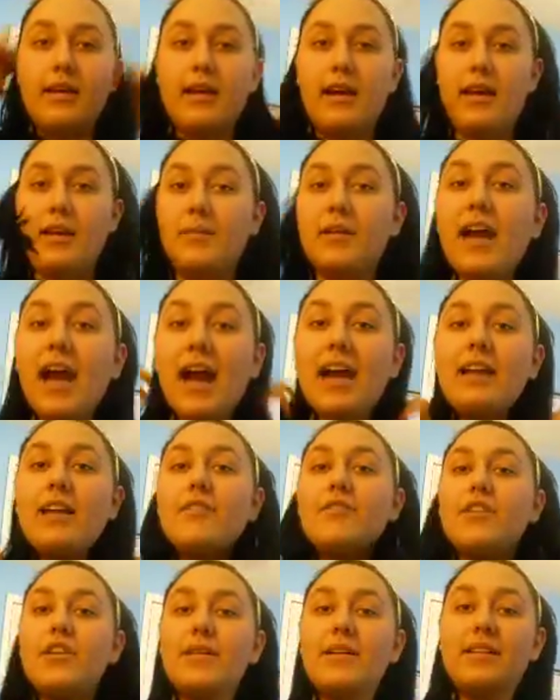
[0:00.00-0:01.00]
And I'm kind
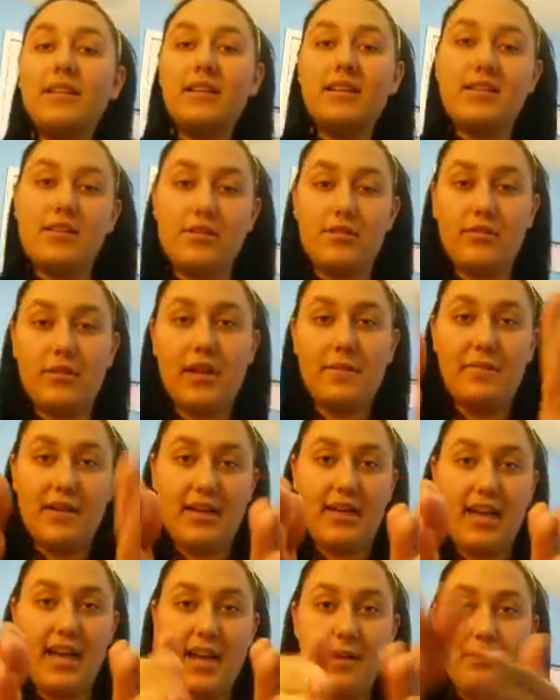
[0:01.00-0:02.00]
of doing this through like my
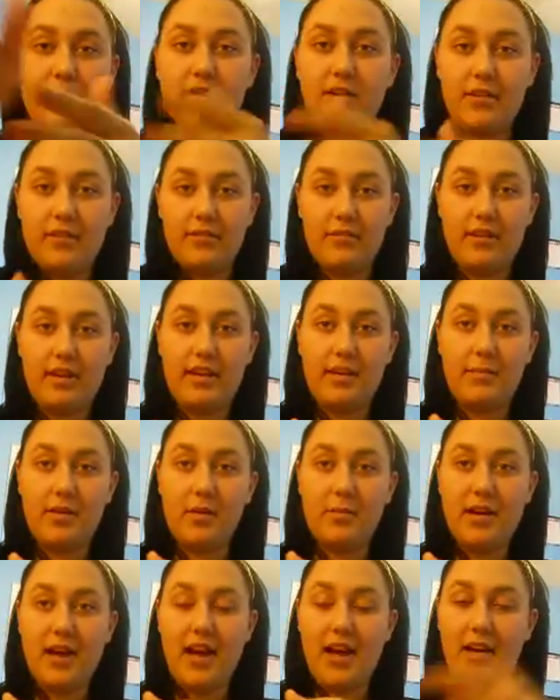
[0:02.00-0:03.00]
camera and a
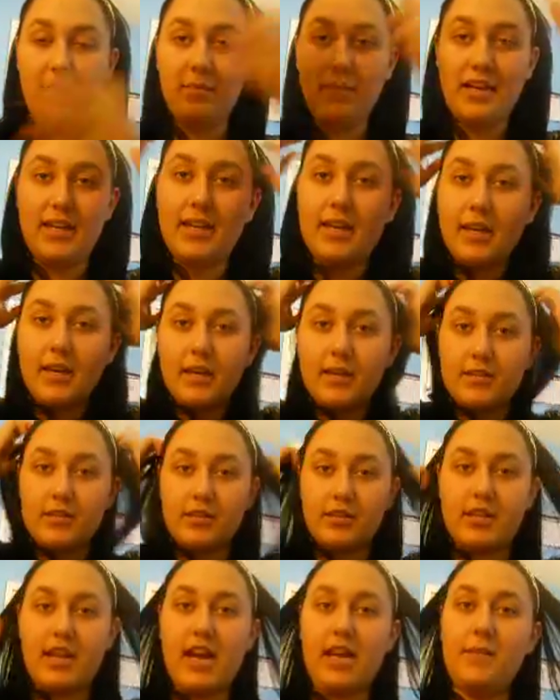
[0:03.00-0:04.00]
mirror behind me.
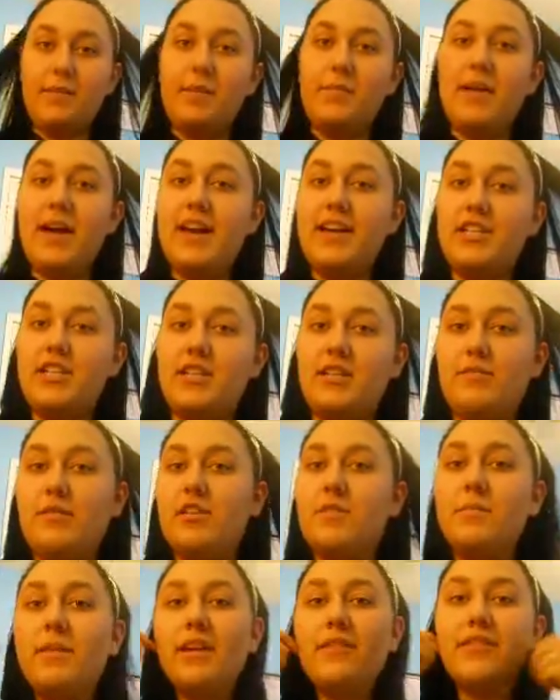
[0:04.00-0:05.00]
So just kind of be patient
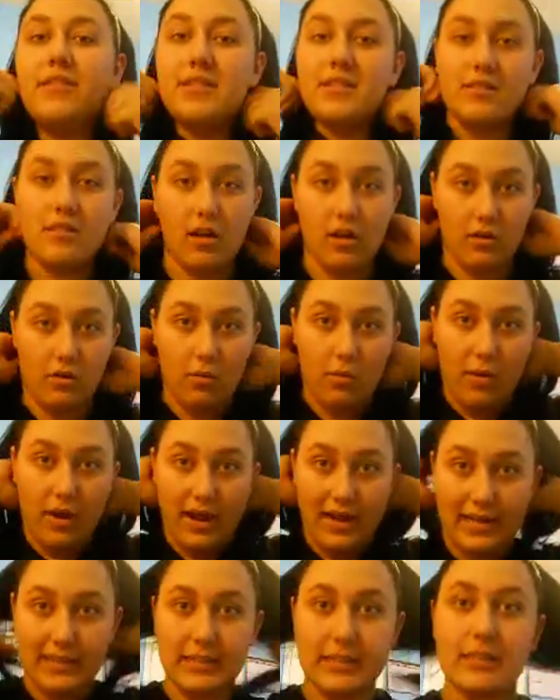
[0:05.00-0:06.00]
with me if it's not
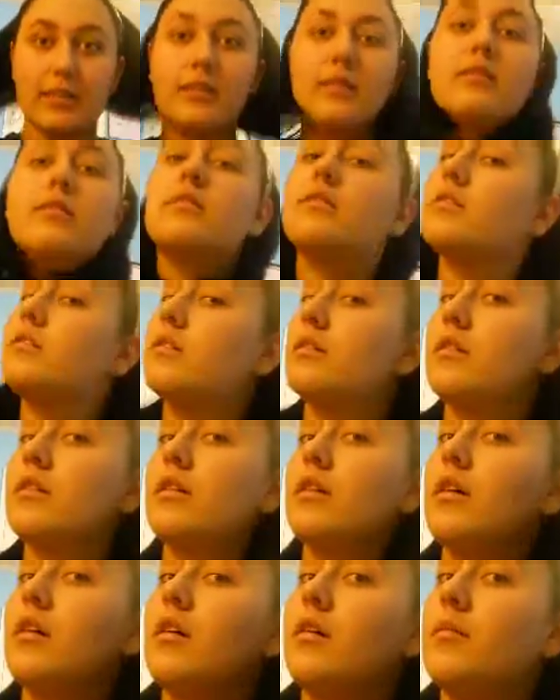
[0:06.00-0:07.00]
quite
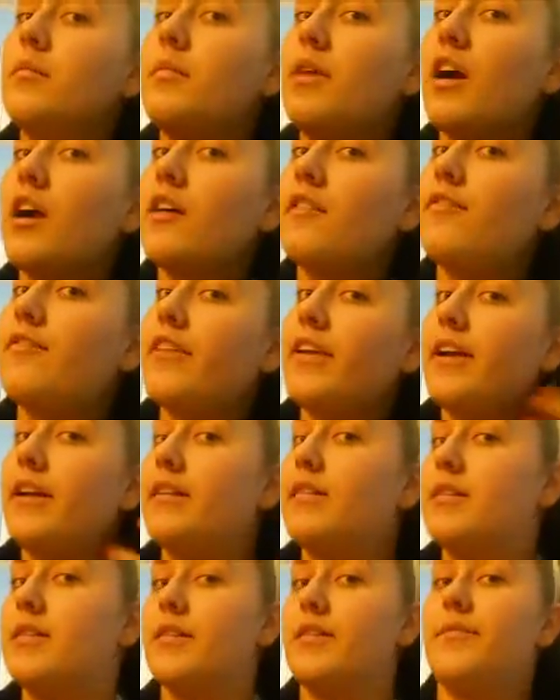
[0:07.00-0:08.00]

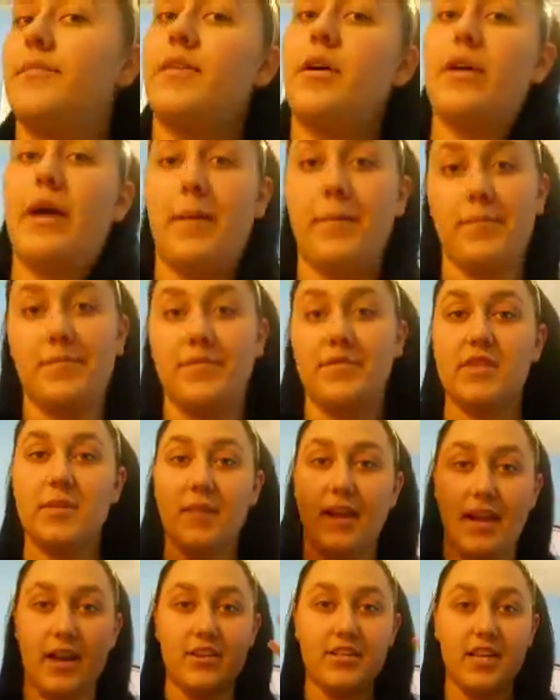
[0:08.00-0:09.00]
perfect. Okay.
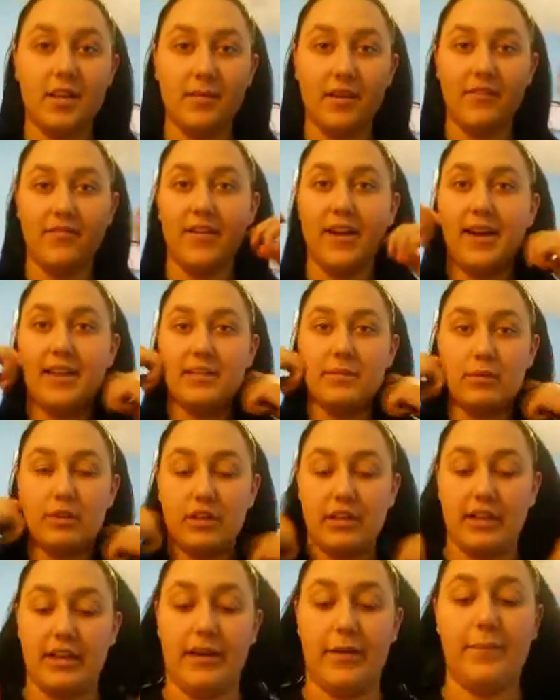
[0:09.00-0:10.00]
So my hair's out of my face, we're
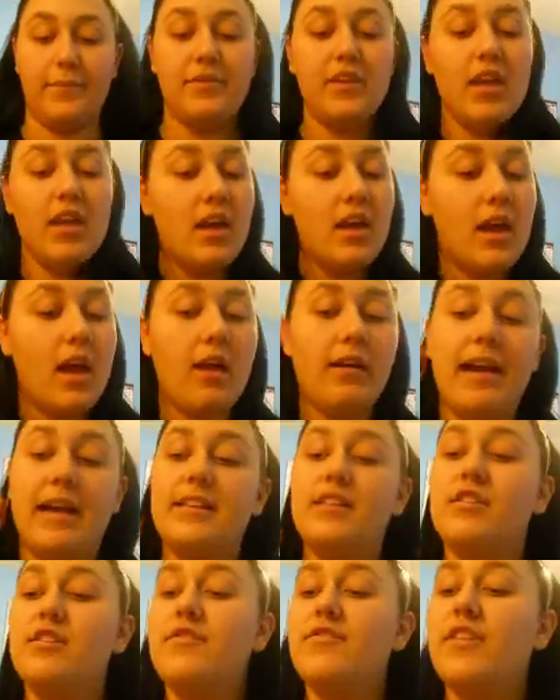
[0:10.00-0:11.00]
good to go.
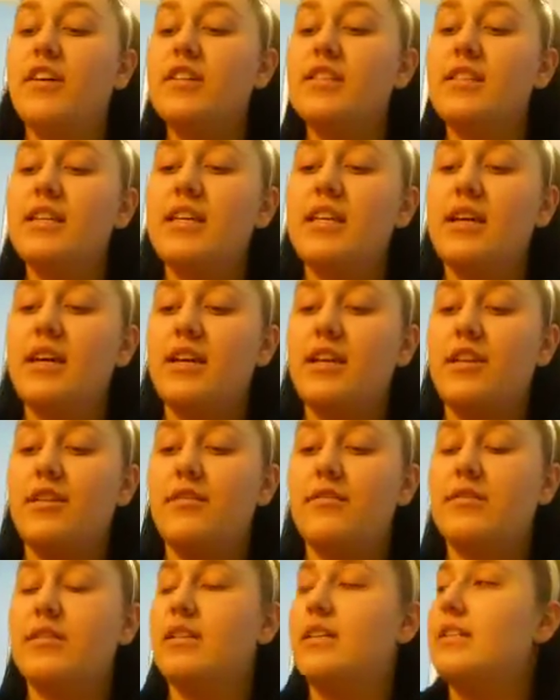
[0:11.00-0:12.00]
Okay, so the first thing I
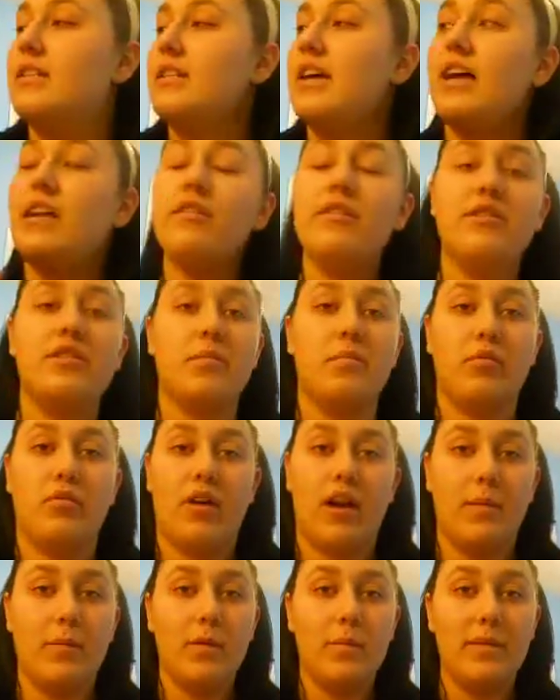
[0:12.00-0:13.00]
use is, I don't use a
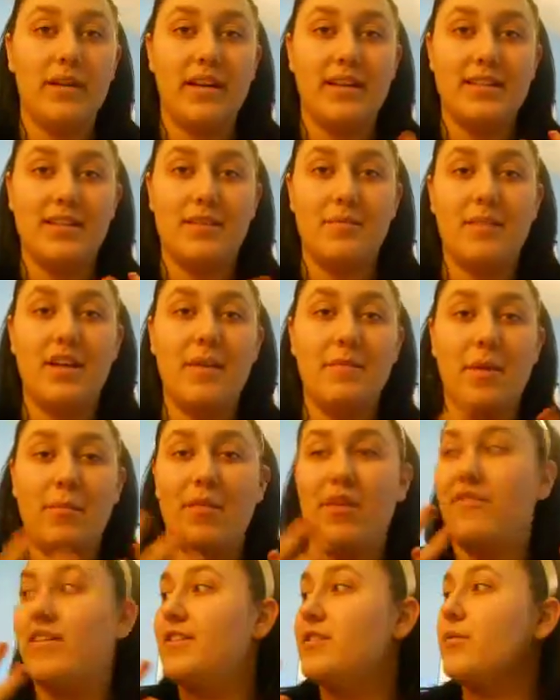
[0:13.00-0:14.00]
primer because to me it made
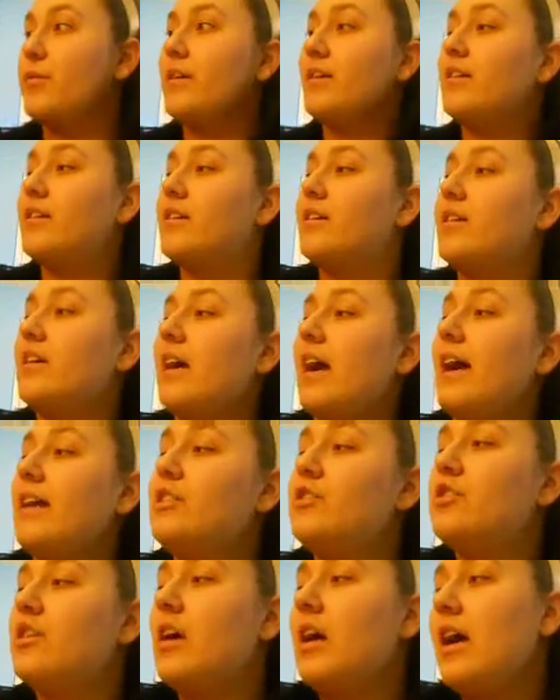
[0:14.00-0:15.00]
my face oilier.
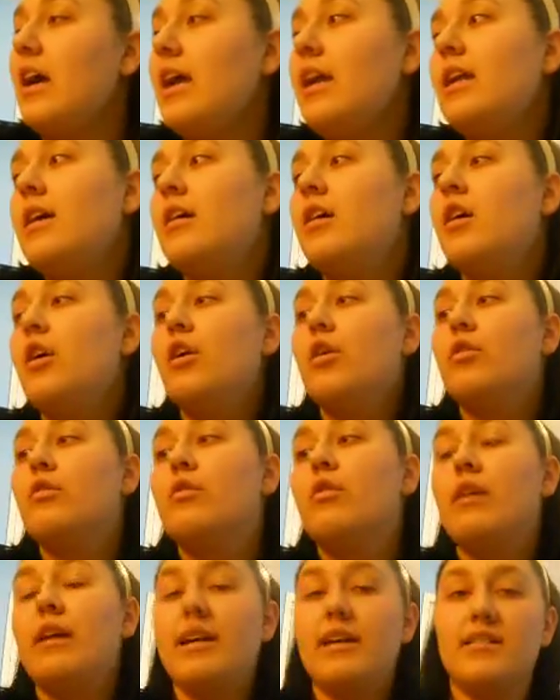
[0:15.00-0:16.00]
I tried
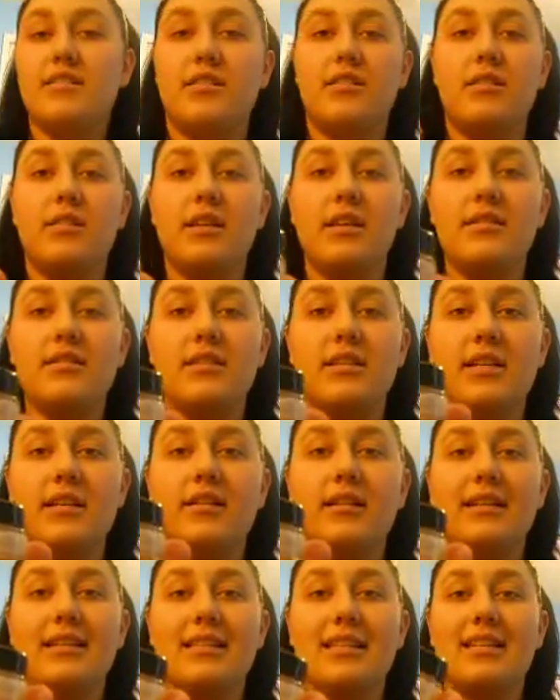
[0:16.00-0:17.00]
L'Oreal Studio
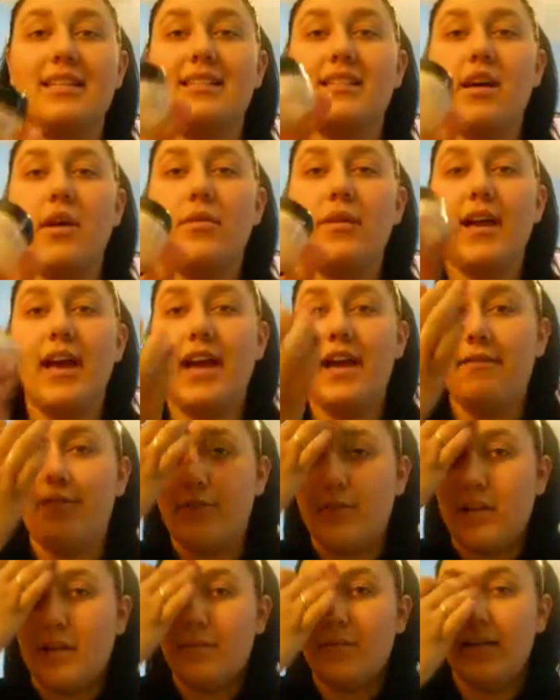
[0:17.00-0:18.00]
Secrets and it's okay
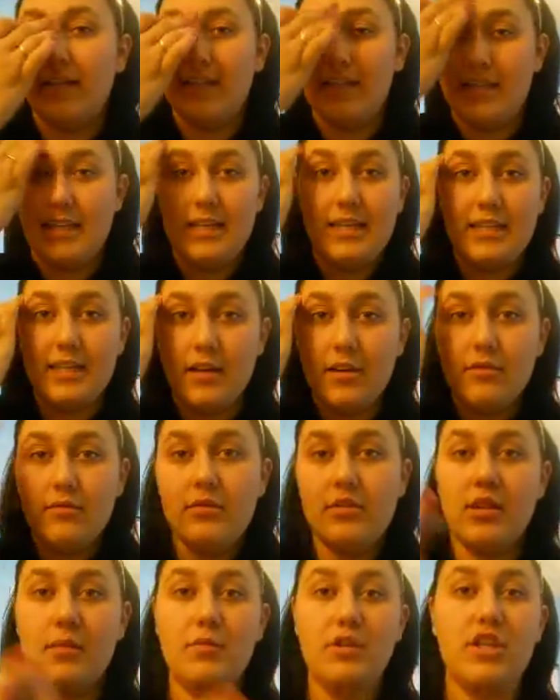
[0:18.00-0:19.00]
for like my
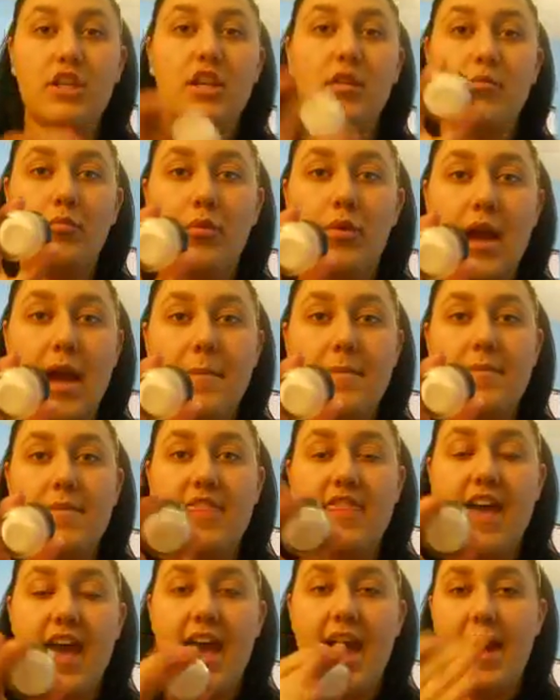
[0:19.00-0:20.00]
T-zone, so I'm just going to prep
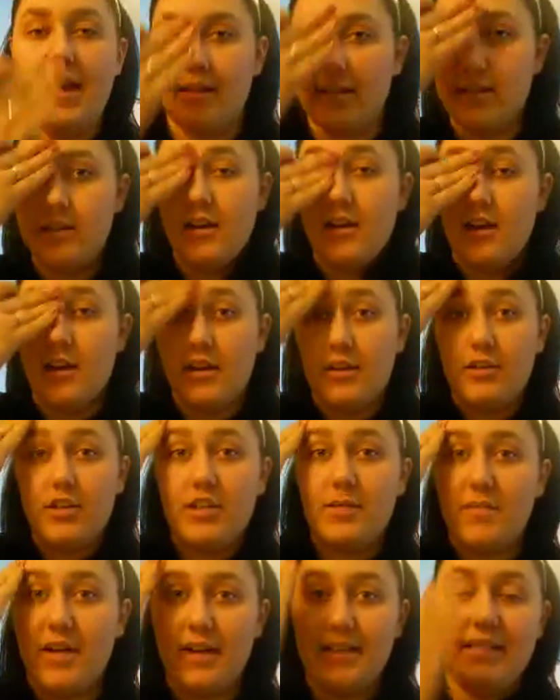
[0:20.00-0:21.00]
that,
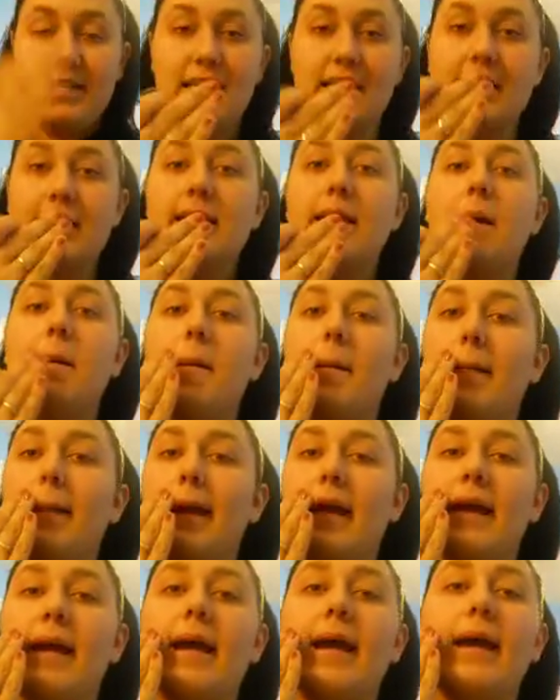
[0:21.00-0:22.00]
just my
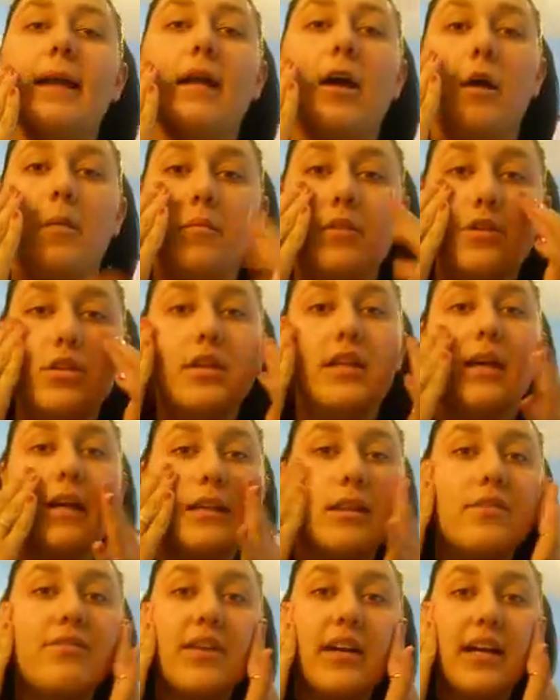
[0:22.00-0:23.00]
T-zone and usually
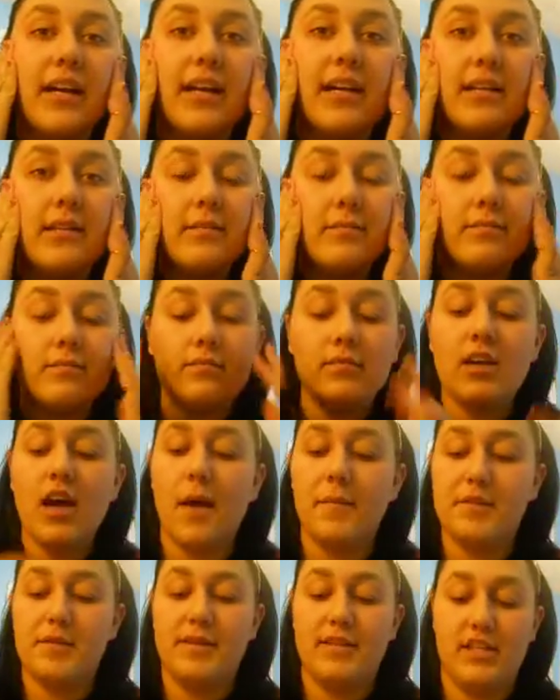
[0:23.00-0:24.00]
like the very
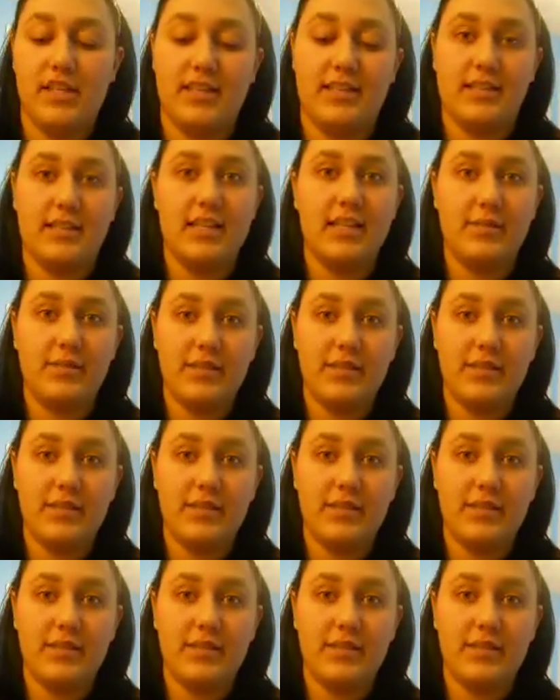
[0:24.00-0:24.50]
tops of my cheeks because